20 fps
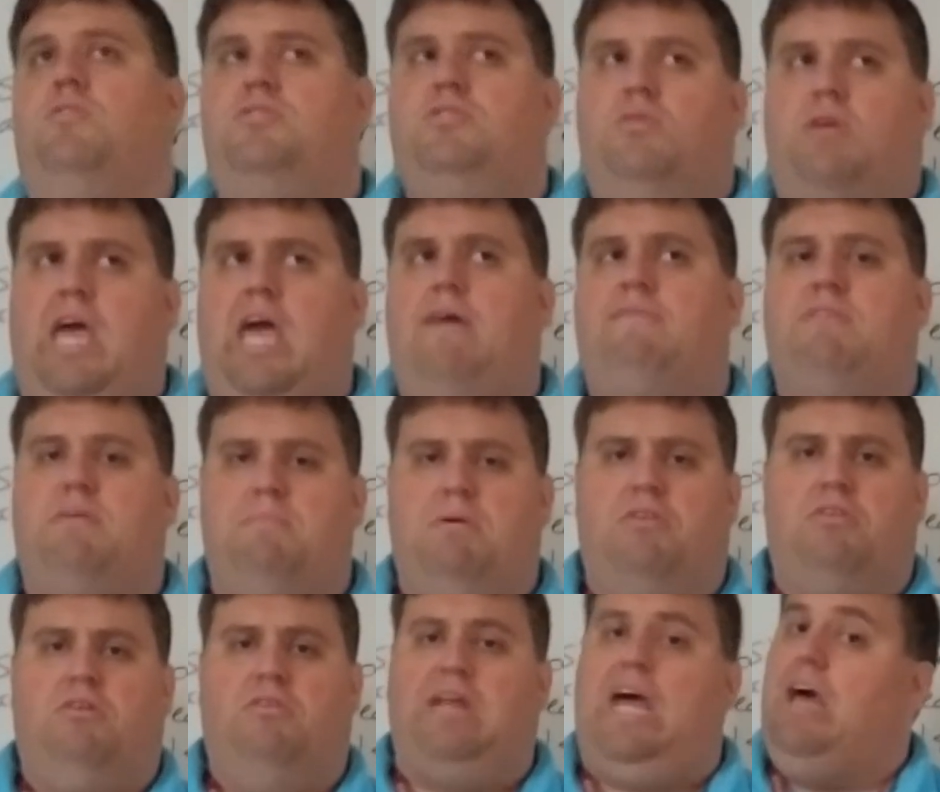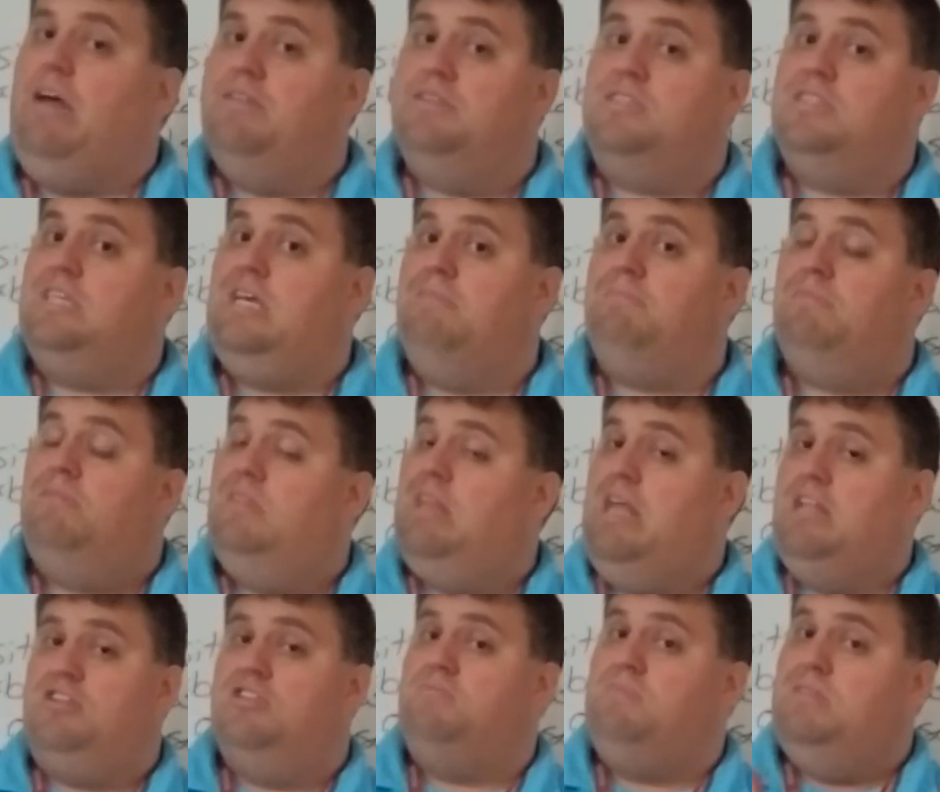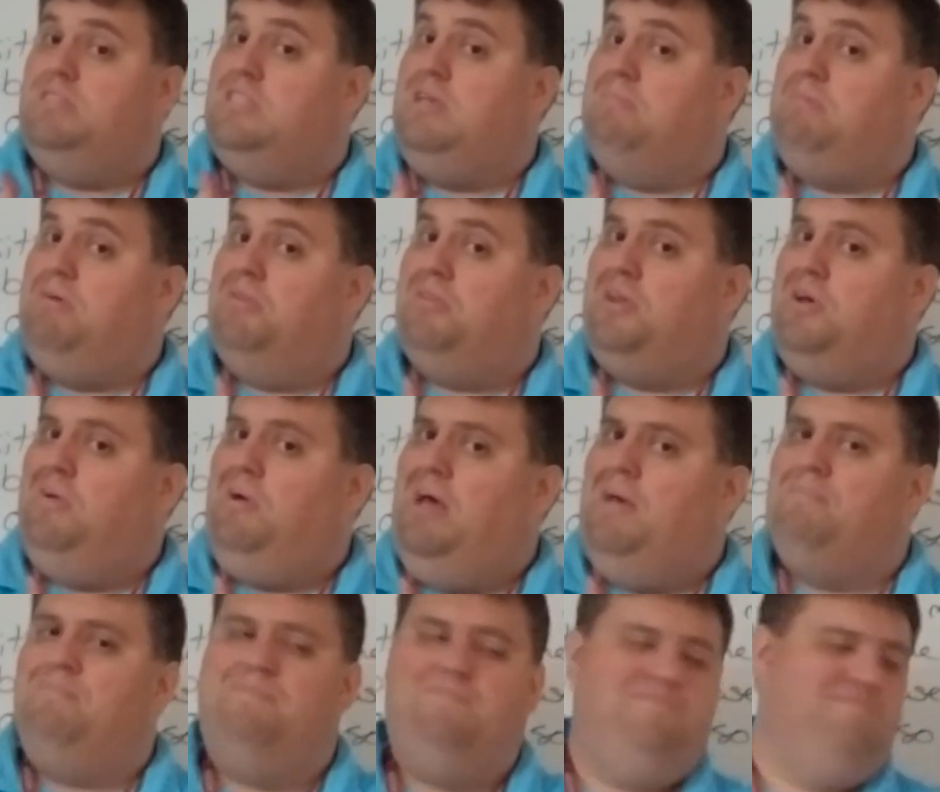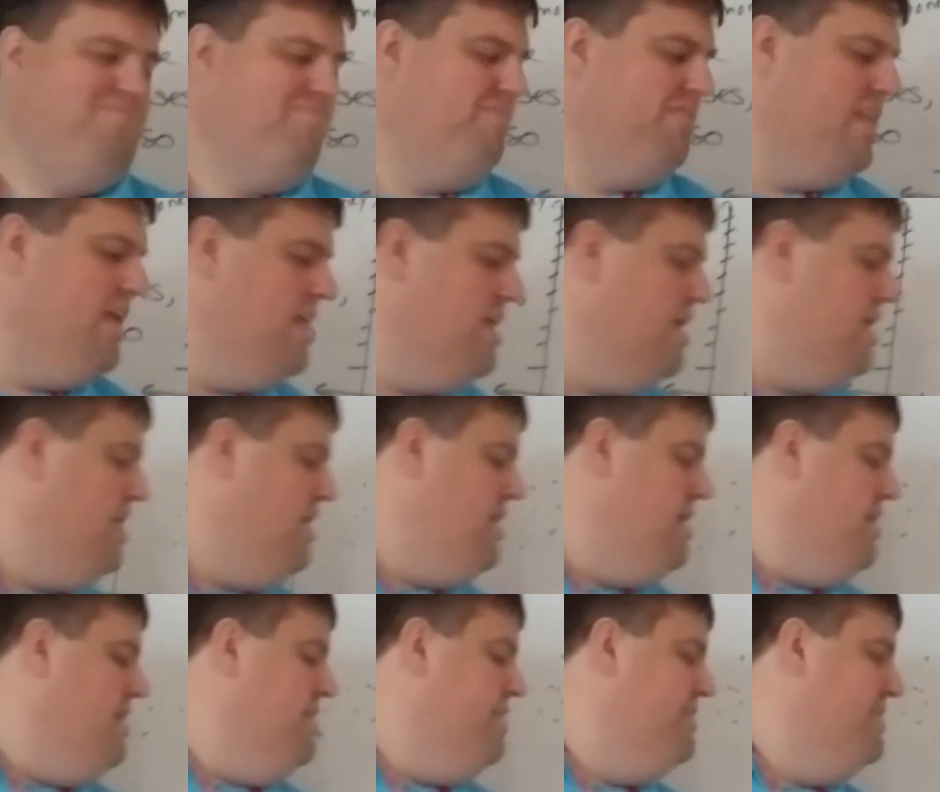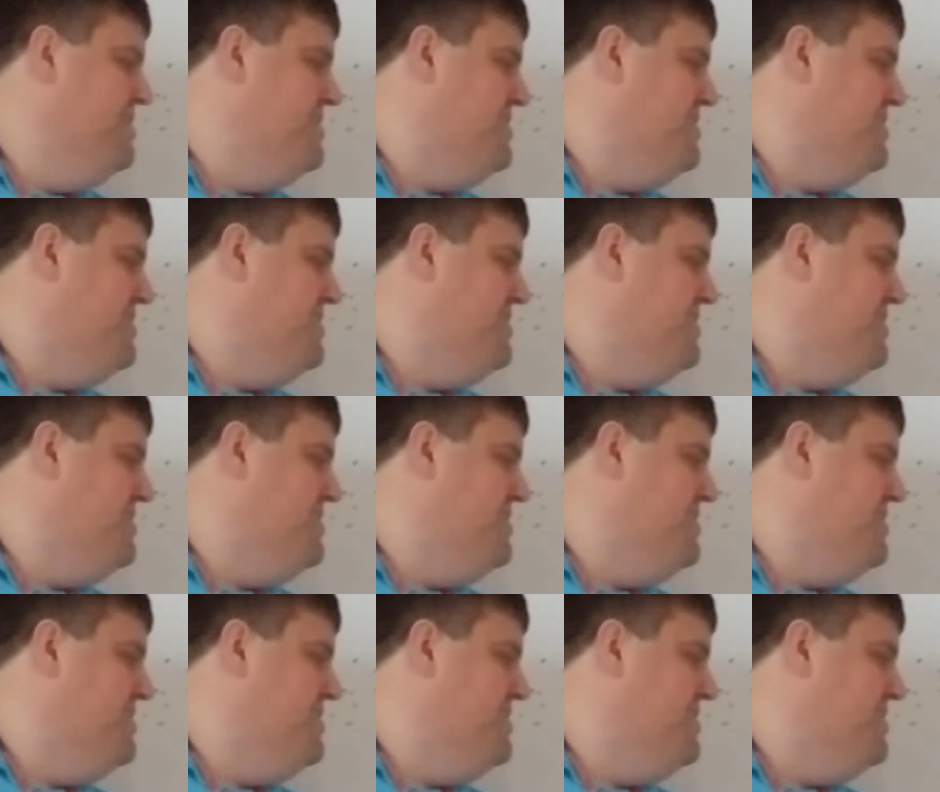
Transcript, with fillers: it's okay if they both go down. It's the same. That just means they both go up. The